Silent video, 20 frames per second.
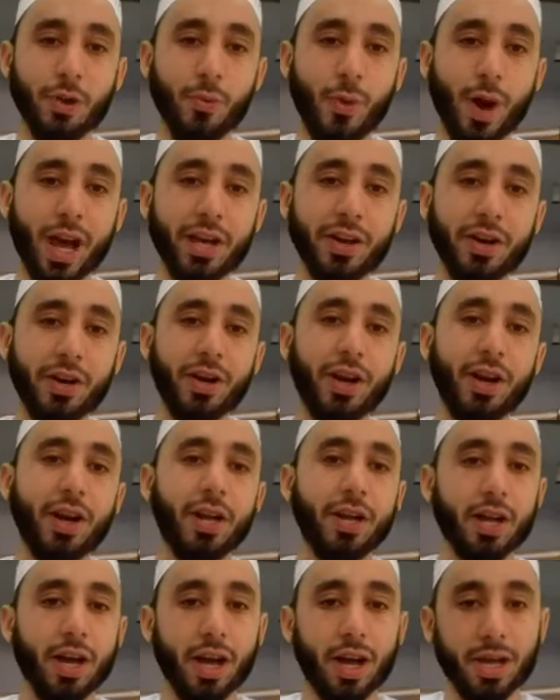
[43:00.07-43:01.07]
a wider
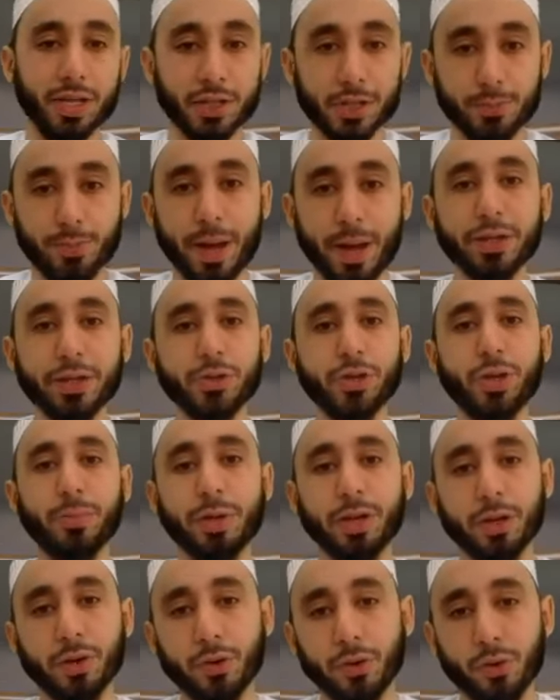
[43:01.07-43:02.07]

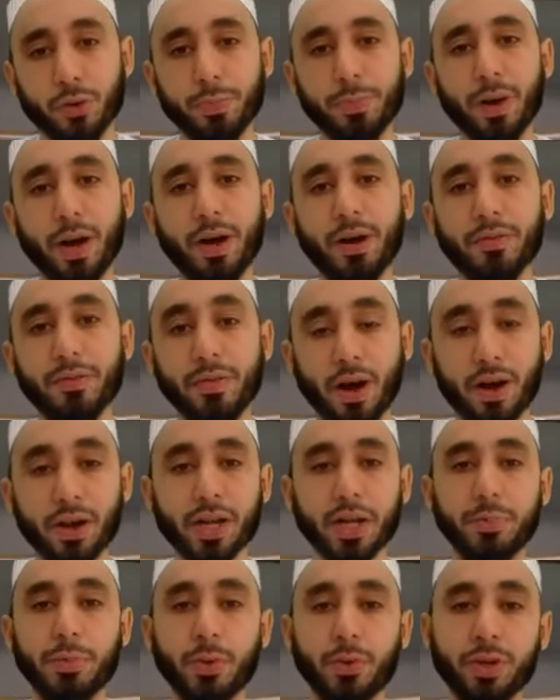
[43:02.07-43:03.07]
spectrum and group of
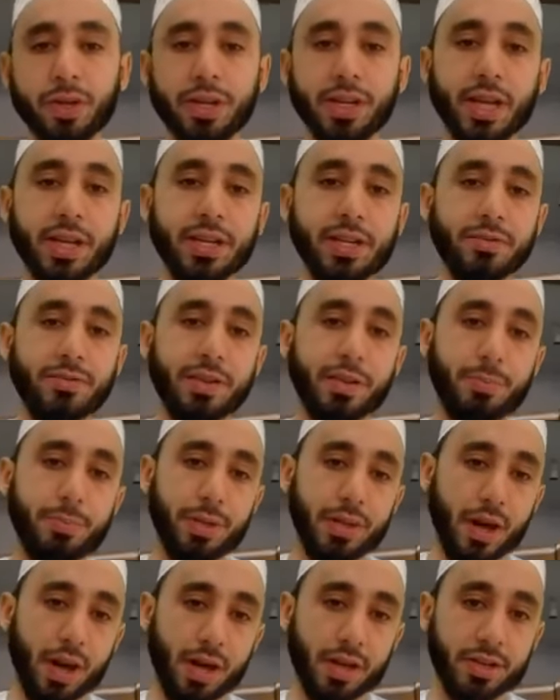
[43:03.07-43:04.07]
our community and even
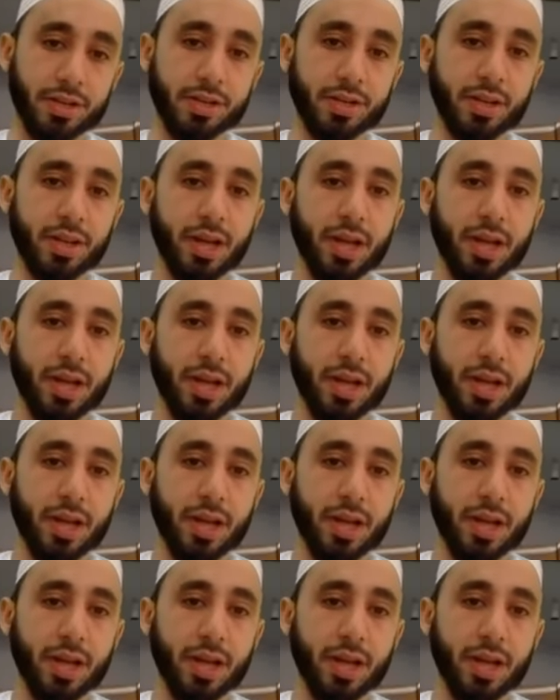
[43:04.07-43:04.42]
beyond.